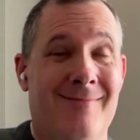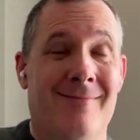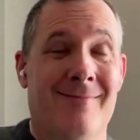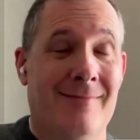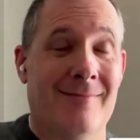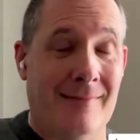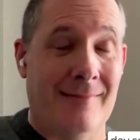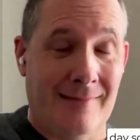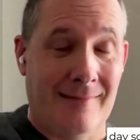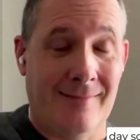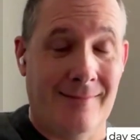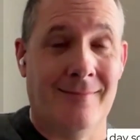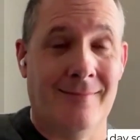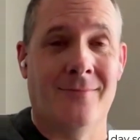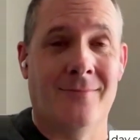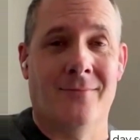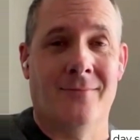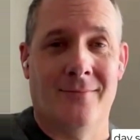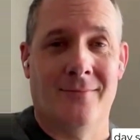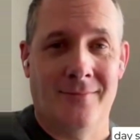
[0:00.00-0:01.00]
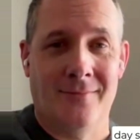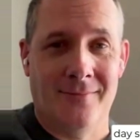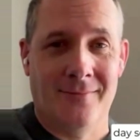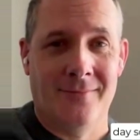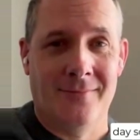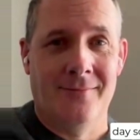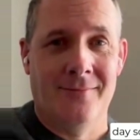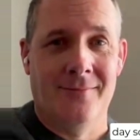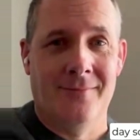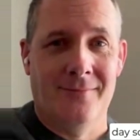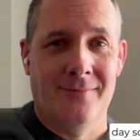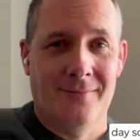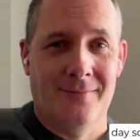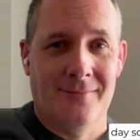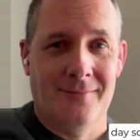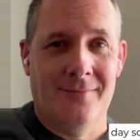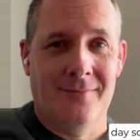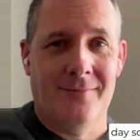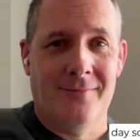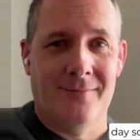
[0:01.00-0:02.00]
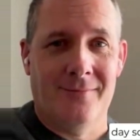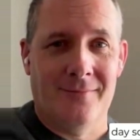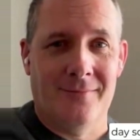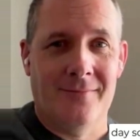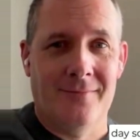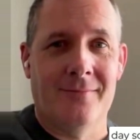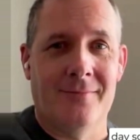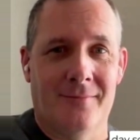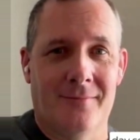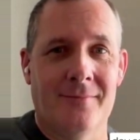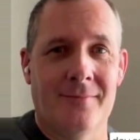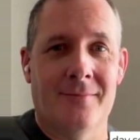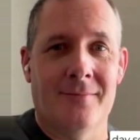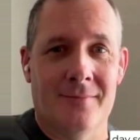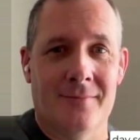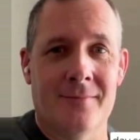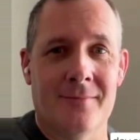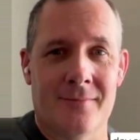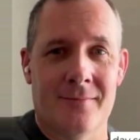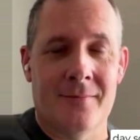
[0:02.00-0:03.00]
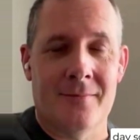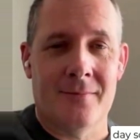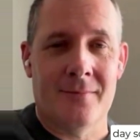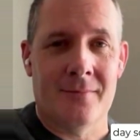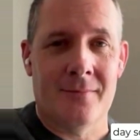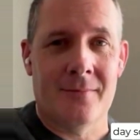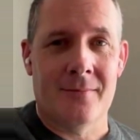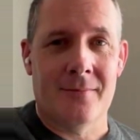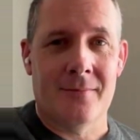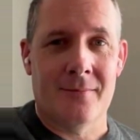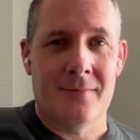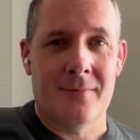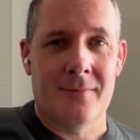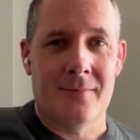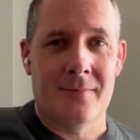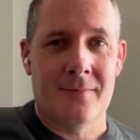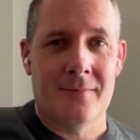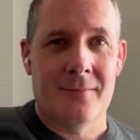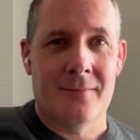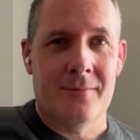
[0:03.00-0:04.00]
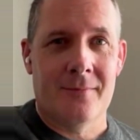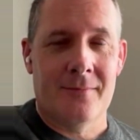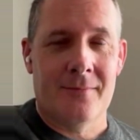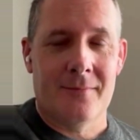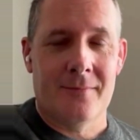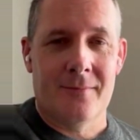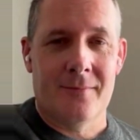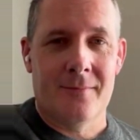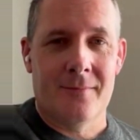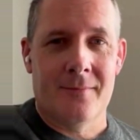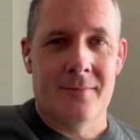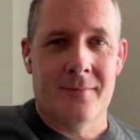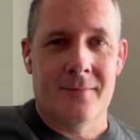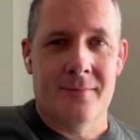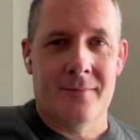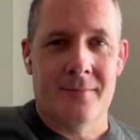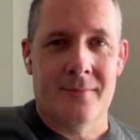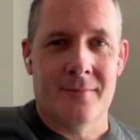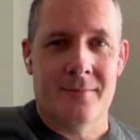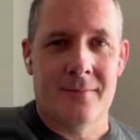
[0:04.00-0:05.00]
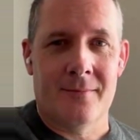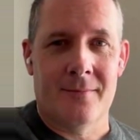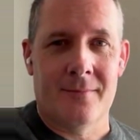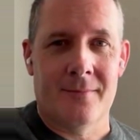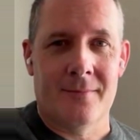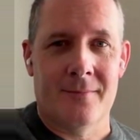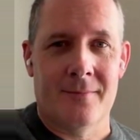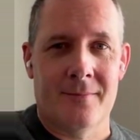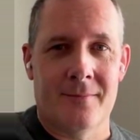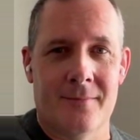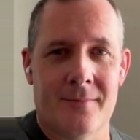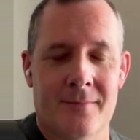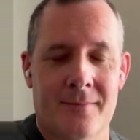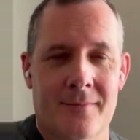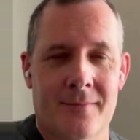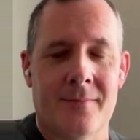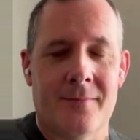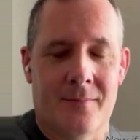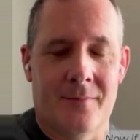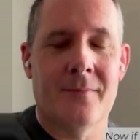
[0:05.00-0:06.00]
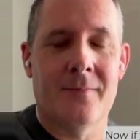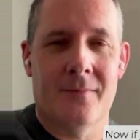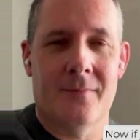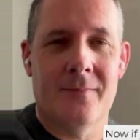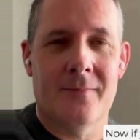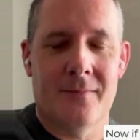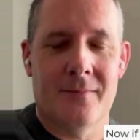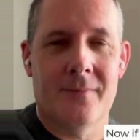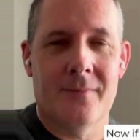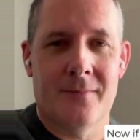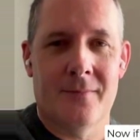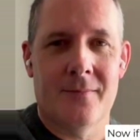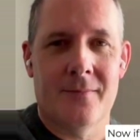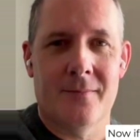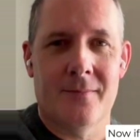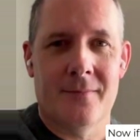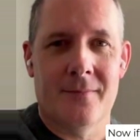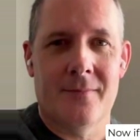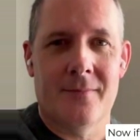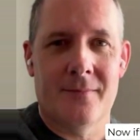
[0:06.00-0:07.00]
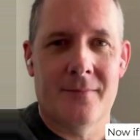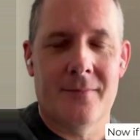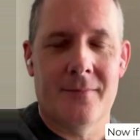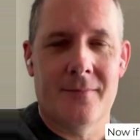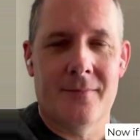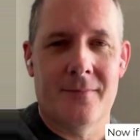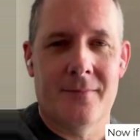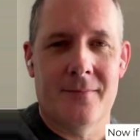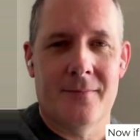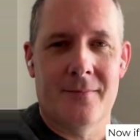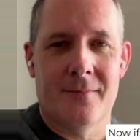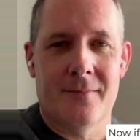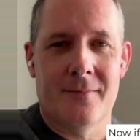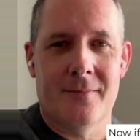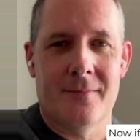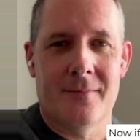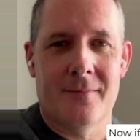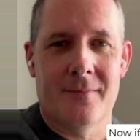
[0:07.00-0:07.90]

(silent)